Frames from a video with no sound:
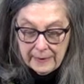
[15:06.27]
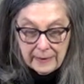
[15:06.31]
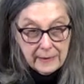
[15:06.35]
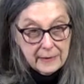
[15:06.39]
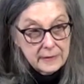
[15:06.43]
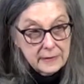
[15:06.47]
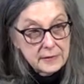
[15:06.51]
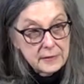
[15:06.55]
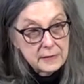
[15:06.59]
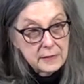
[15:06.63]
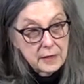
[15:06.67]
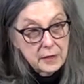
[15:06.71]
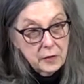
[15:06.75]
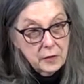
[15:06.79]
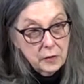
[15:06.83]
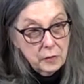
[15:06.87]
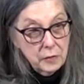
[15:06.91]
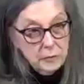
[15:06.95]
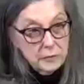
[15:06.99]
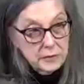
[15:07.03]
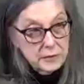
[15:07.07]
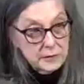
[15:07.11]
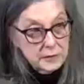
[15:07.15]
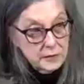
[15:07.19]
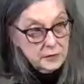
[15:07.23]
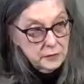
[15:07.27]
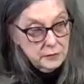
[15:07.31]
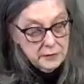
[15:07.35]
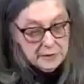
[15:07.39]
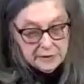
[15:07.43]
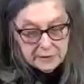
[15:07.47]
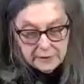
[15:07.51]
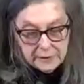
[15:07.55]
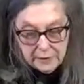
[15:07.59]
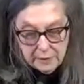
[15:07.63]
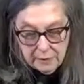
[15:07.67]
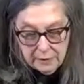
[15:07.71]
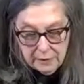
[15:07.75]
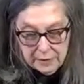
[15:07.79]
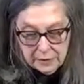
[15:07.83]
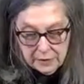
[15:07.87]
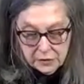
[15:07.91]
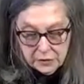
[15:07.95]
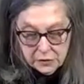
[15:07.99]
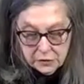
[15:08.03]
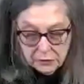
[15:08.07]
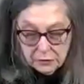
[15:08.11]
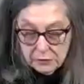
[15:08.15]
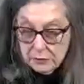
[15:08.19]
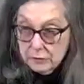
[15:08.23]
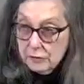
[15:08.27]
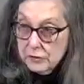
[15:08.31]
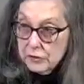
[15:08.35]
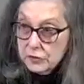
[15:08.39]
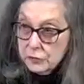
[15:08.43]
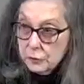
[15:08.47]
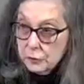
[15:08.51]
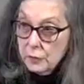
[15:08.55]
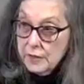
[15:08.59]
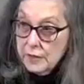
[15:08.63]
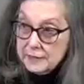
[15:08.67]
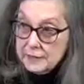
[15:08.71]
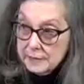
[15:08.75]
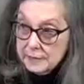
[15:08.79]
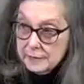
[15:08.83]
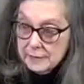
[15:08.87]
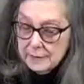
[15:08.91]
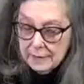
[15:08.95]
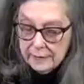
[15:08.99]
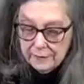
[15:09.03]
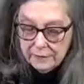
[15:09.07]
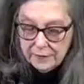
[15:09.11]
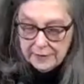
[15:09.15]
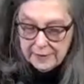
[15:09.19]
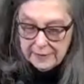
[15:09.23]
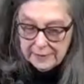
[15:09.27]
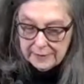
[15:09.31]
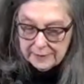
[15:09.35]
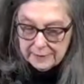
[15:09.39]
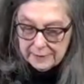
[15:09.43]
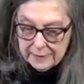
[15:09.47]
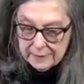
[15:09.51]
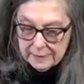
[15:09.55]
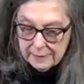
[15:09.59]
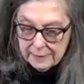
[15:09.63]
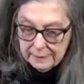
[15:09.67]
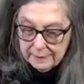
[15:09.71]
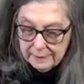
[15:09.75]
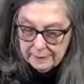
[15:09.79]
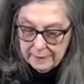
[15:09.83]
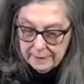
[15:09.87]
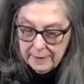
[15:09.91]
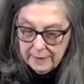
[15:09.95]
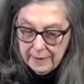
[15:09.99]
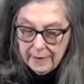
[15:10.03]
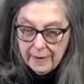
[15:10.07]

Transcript: It's the oldest Unitarian church west of the Hudson